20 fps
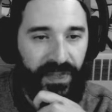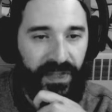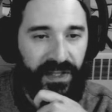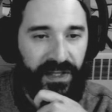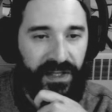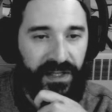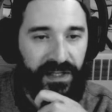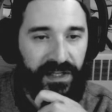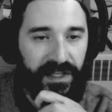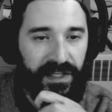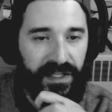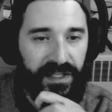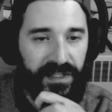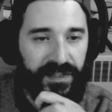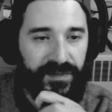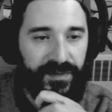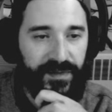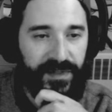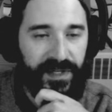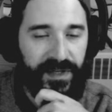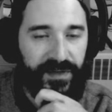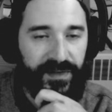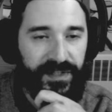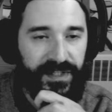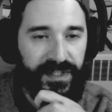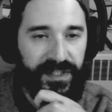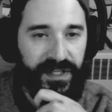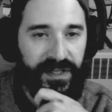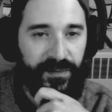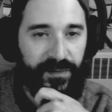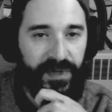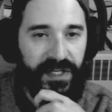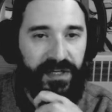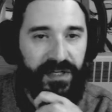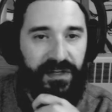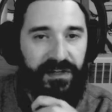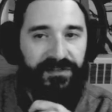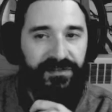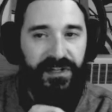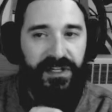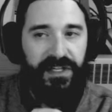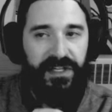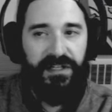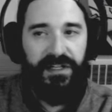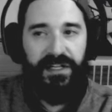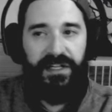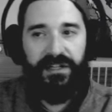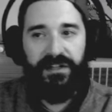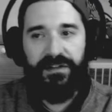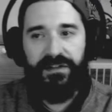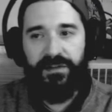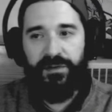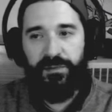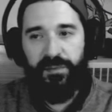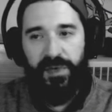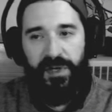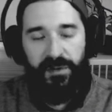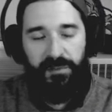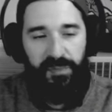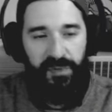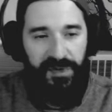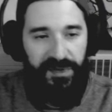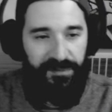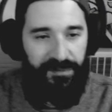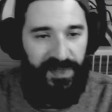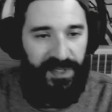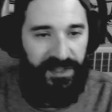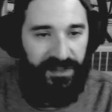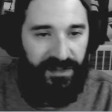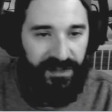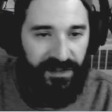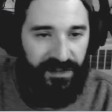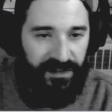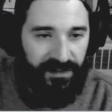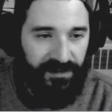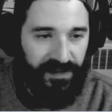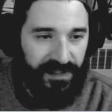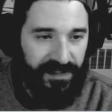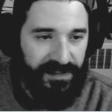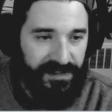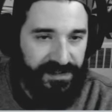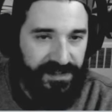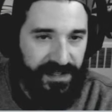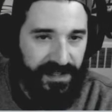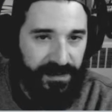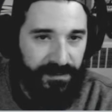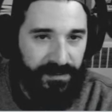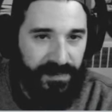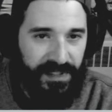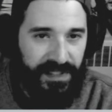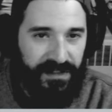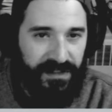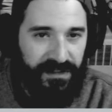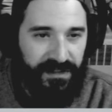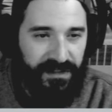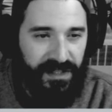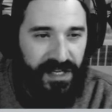I like this one. I went off on like a little ballpoint pen thing around this time, but I